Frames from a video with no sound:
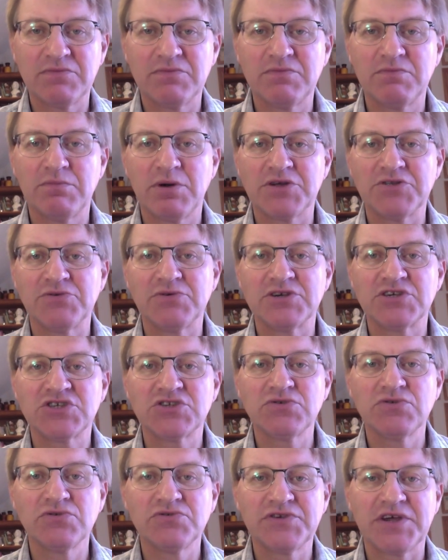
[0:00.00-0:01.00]
by doing
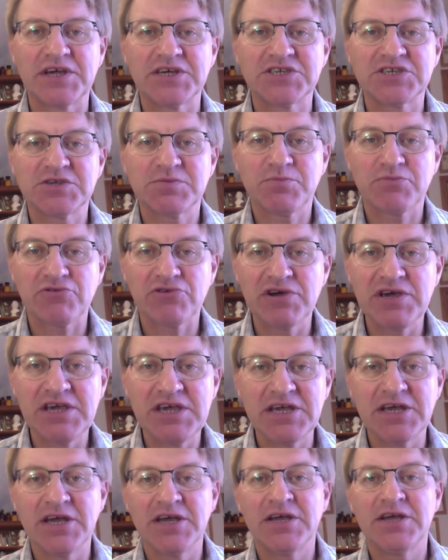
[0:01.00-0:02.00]
stool tests
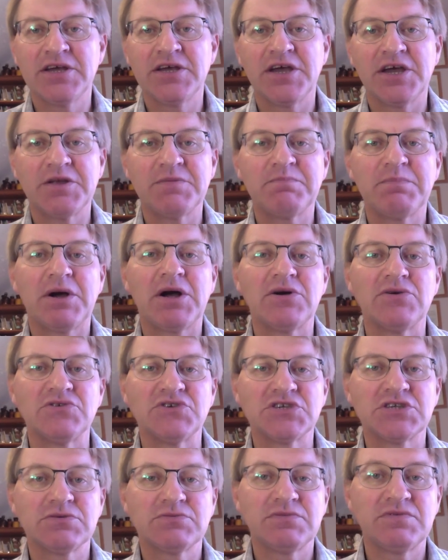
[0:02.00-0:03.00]
pre and
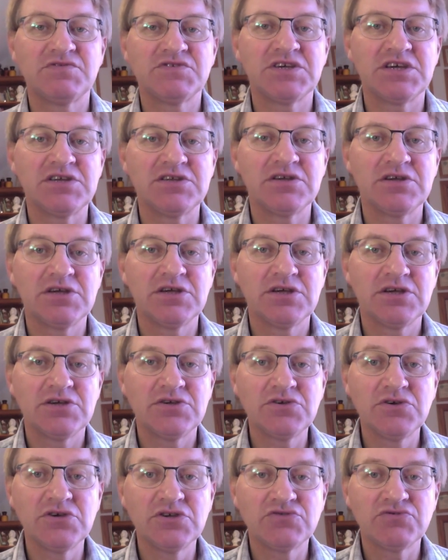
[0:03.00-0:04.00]
post. We've seen
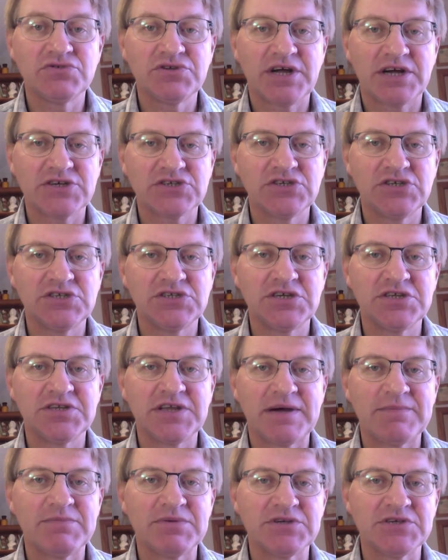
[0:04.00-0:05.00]
huge reductions in
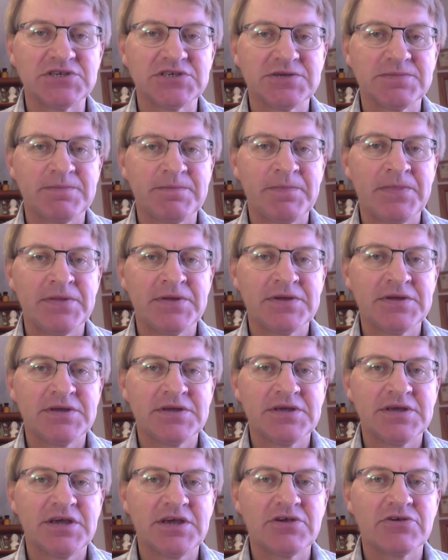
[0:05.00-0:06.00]
numbers.
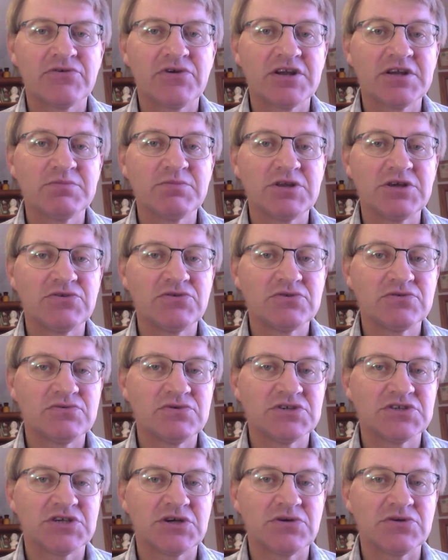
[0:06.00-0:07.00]
Incredibly good
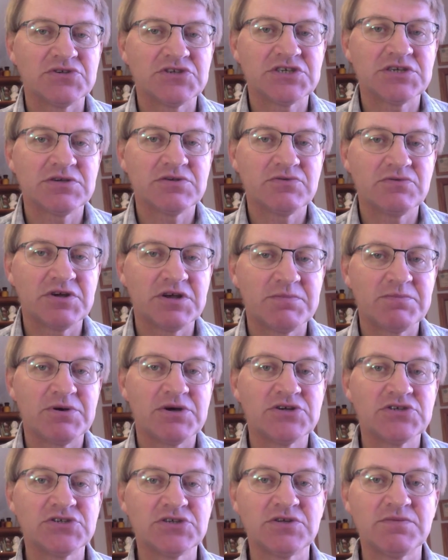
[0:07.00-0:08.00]
results when a
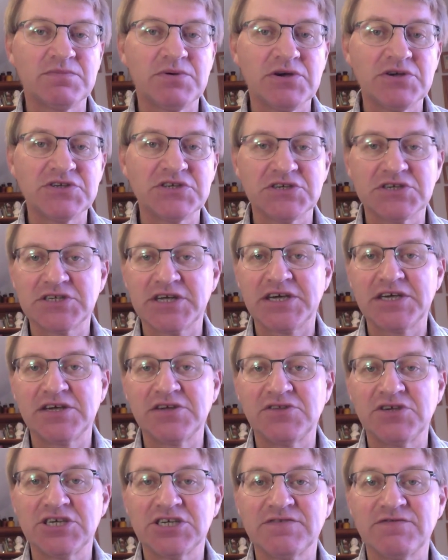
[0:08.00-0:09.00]
person's
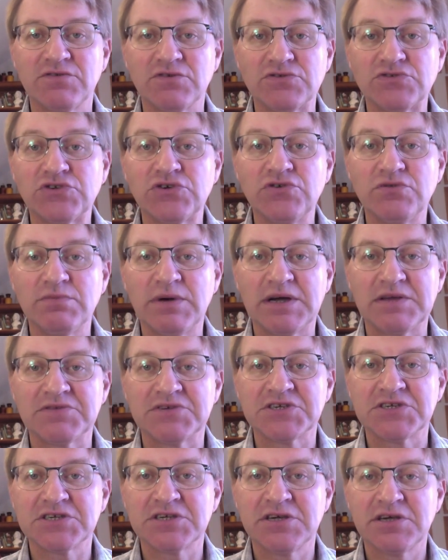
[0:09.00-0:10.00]
taken this for 2
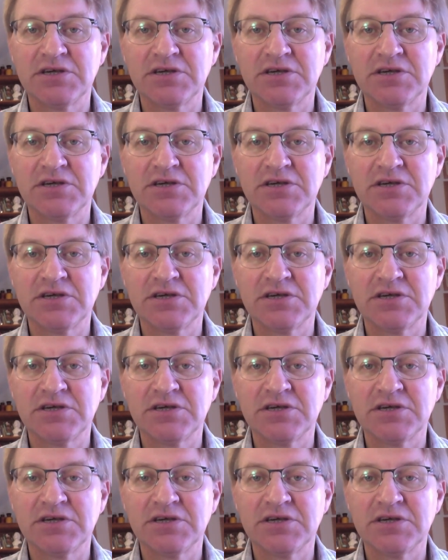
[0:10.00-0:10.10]
months,